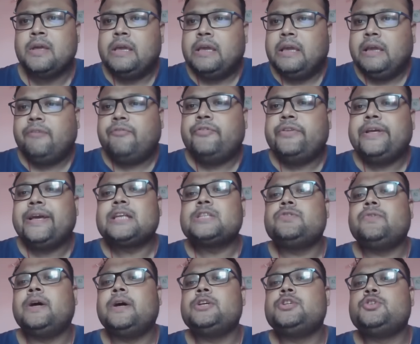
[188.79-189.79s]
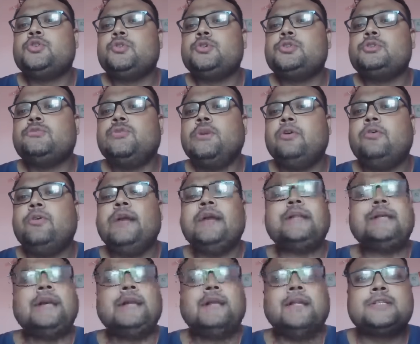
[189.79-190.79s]
If DXY shows few red
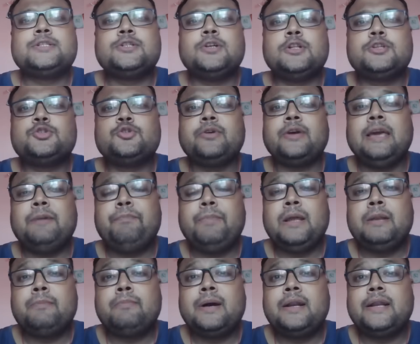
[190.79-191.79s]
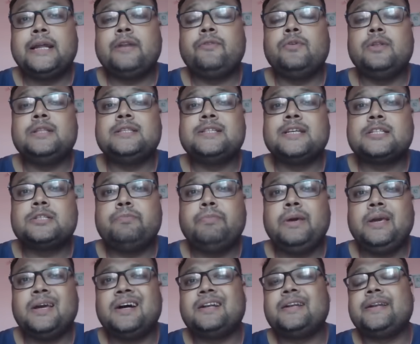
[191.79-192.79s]
candles also, keep in mind that will just
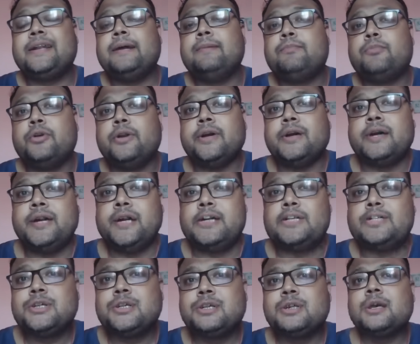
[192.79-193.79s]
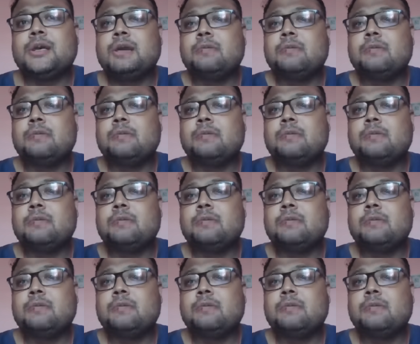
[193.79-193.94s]
be a temporary correction,